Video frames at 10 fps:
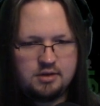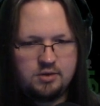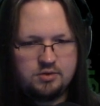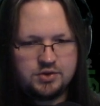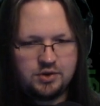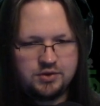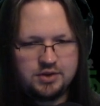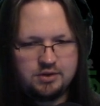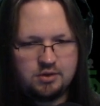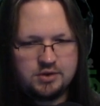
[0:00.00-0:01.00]
Ooh,
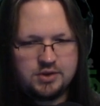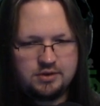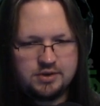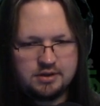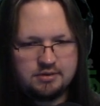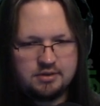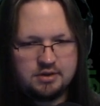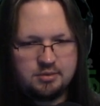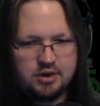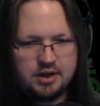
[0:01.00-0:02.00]
Zoltan or Zoltan.
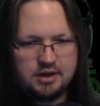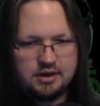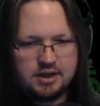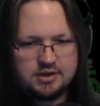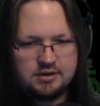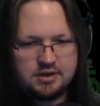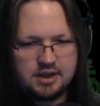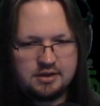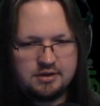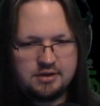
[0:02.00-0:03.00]
Oh boy, I guess I'll
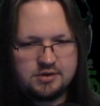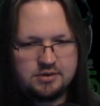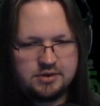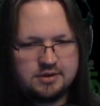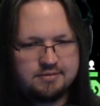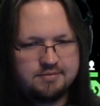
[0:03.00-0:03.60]
take the Zoltan.